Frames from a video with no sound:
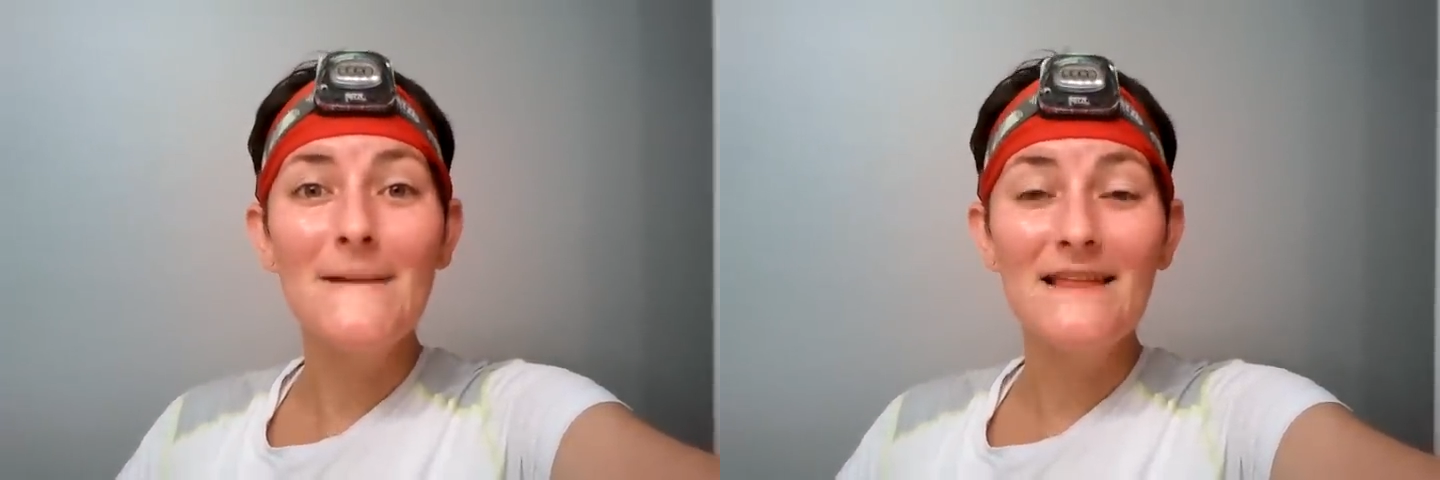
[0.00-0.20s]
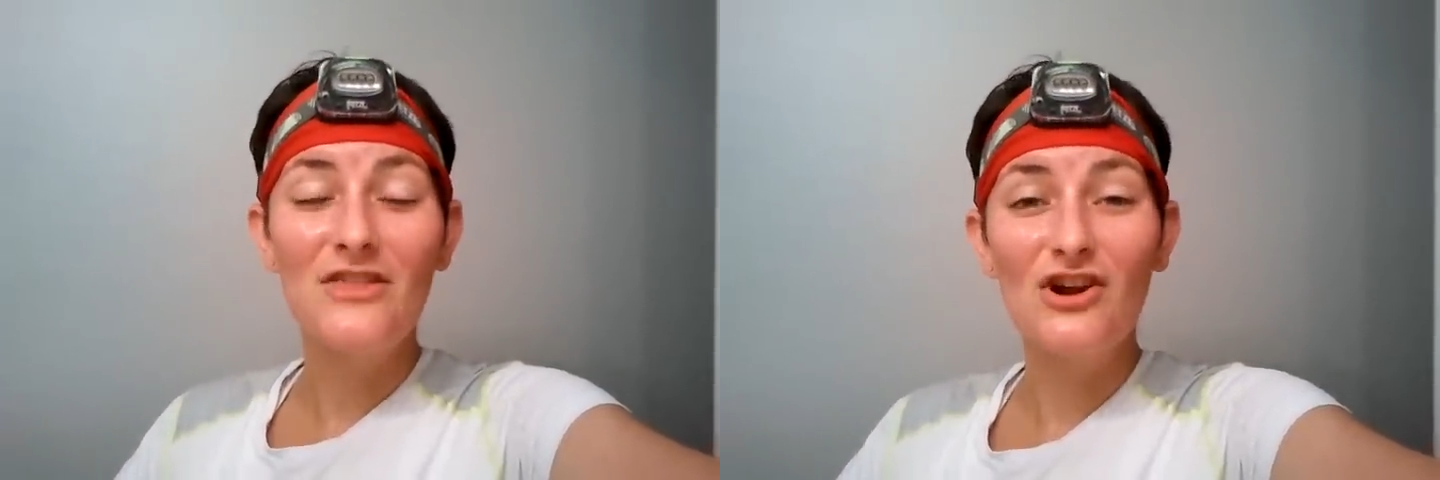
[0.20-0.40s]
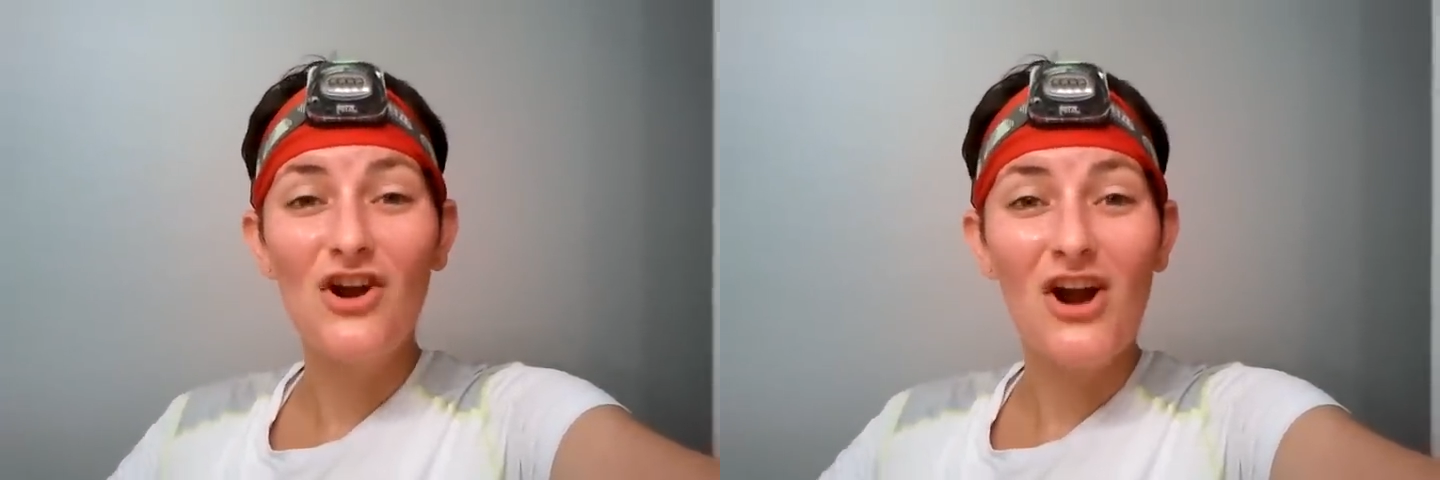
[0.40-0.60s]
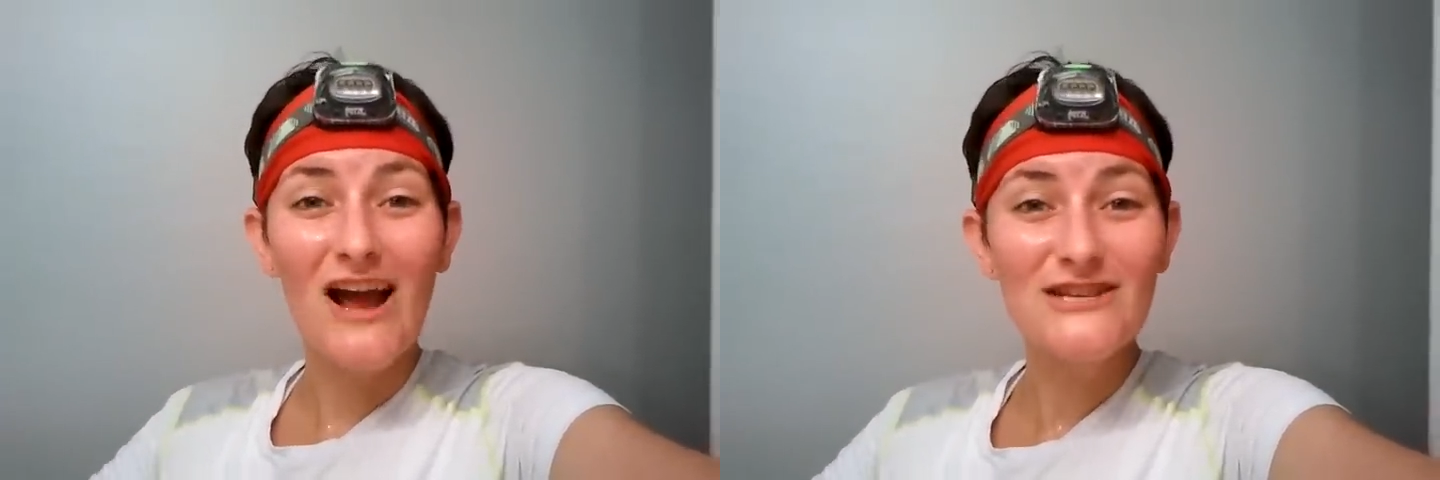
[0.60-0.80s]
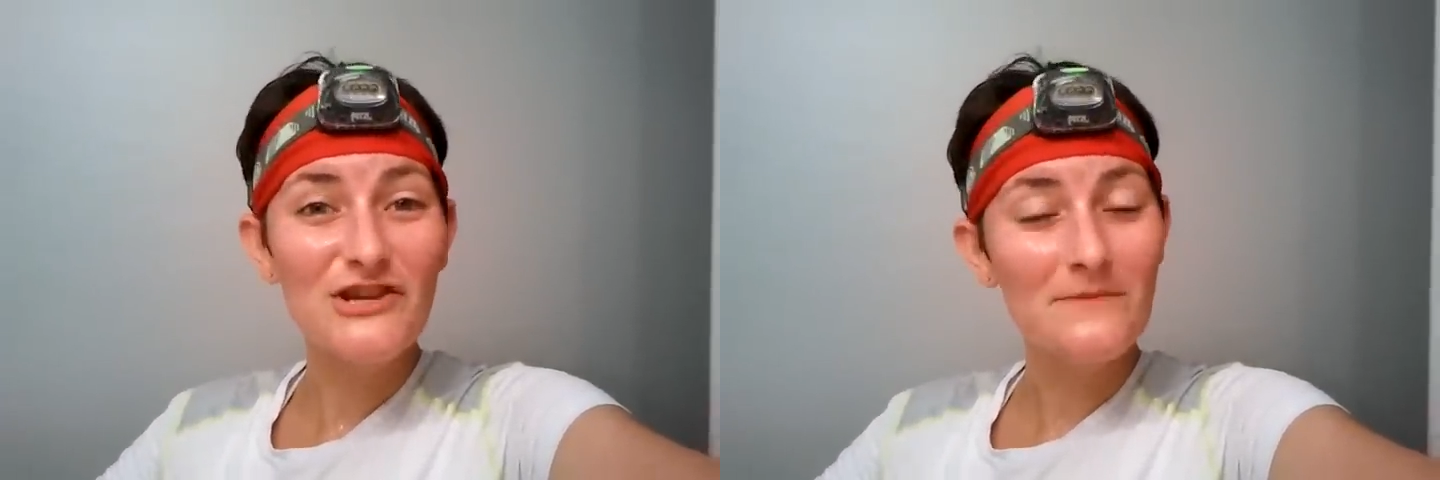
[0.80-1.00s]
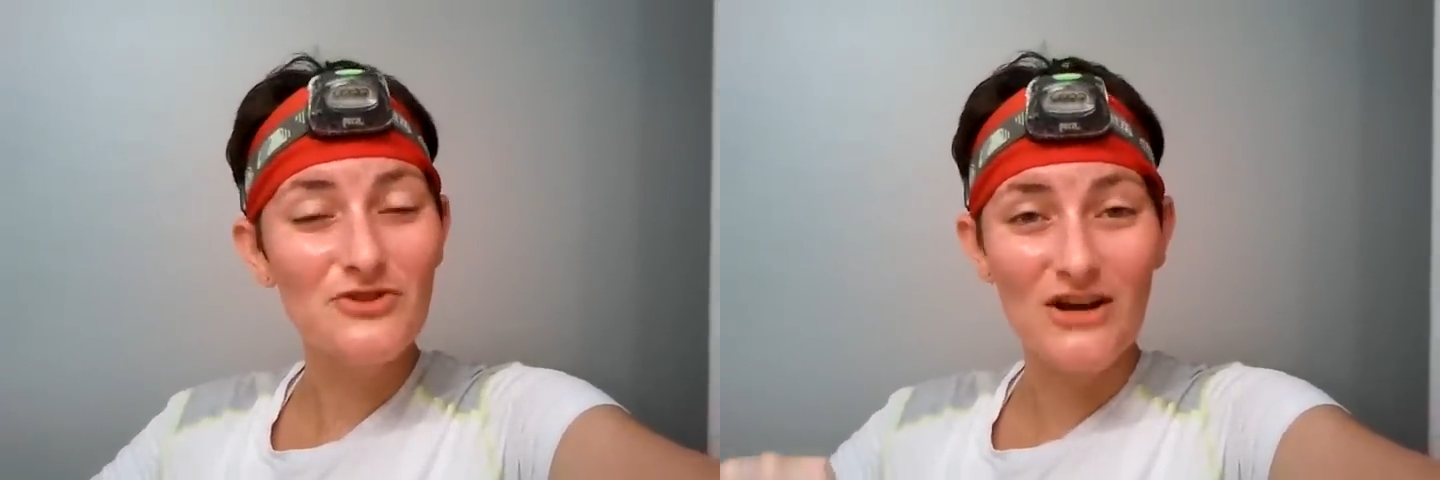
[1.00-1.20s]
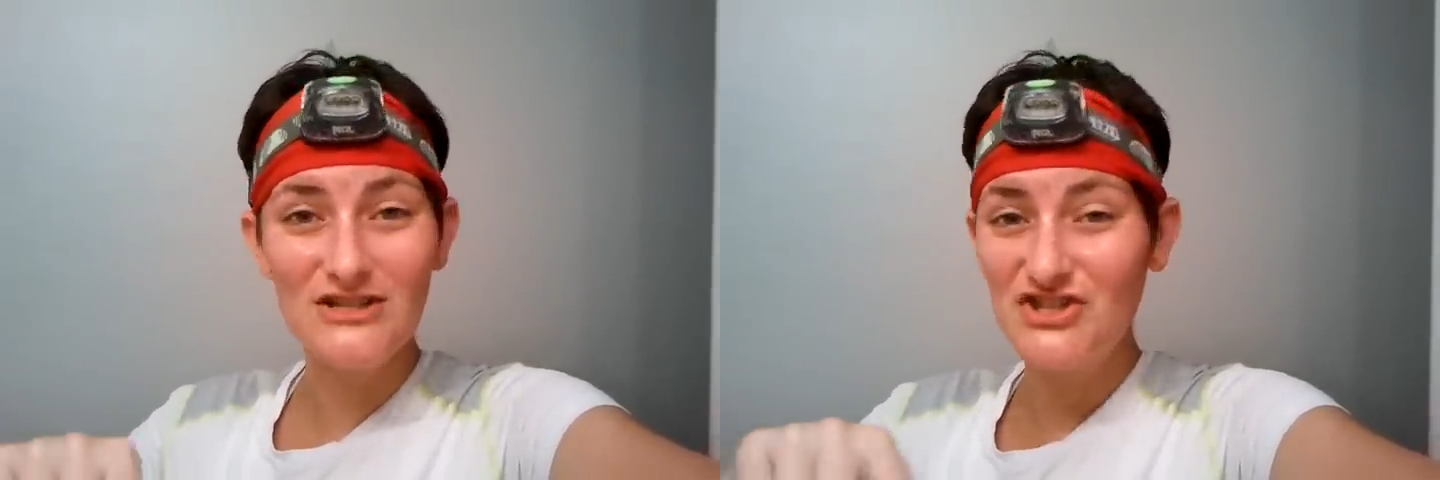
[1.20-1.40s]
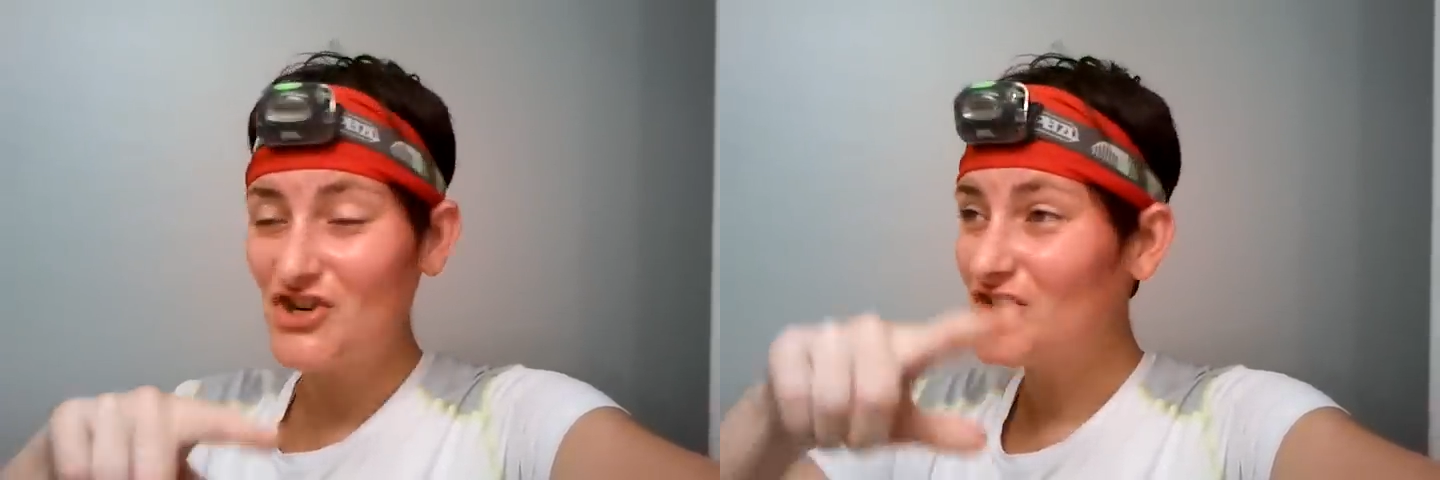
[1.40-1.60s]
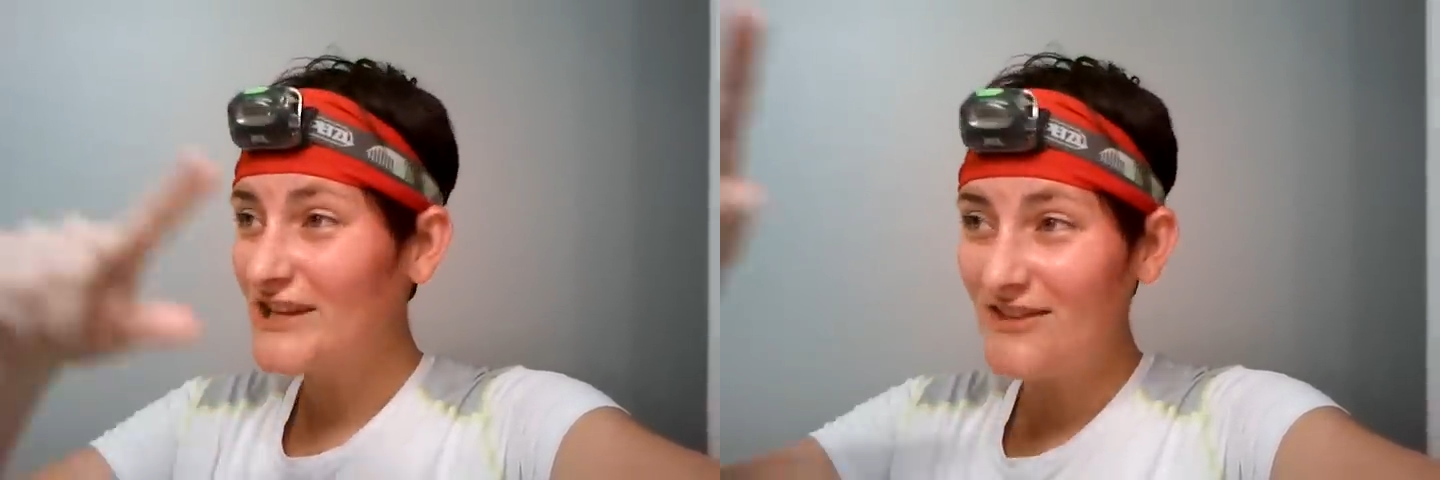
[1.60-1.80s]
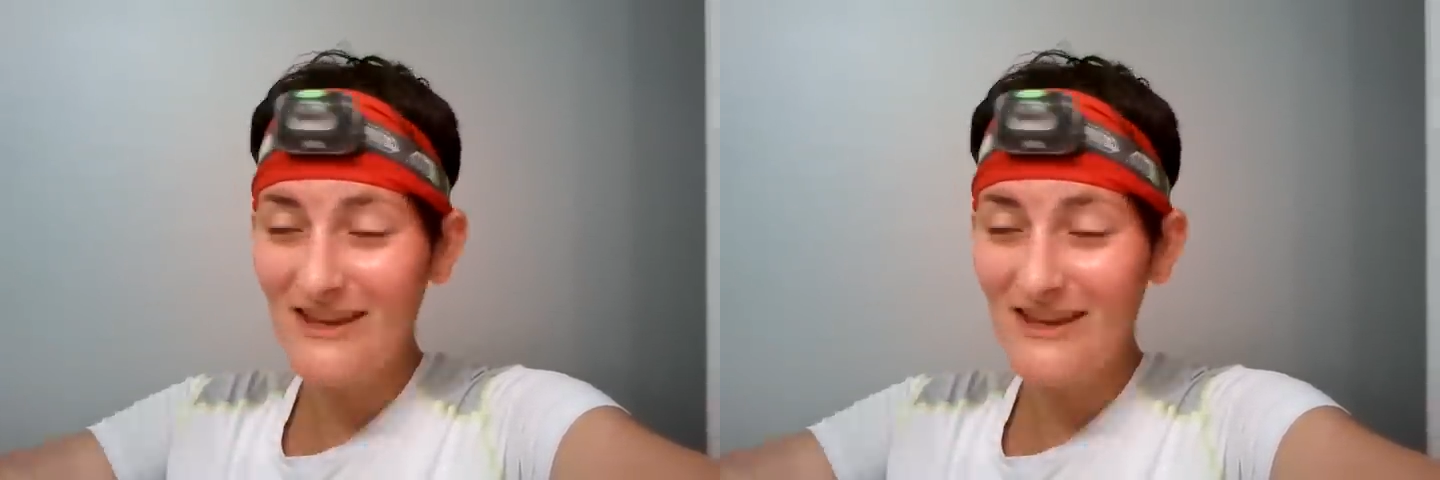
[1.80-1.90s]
But there are ice cream trucks circling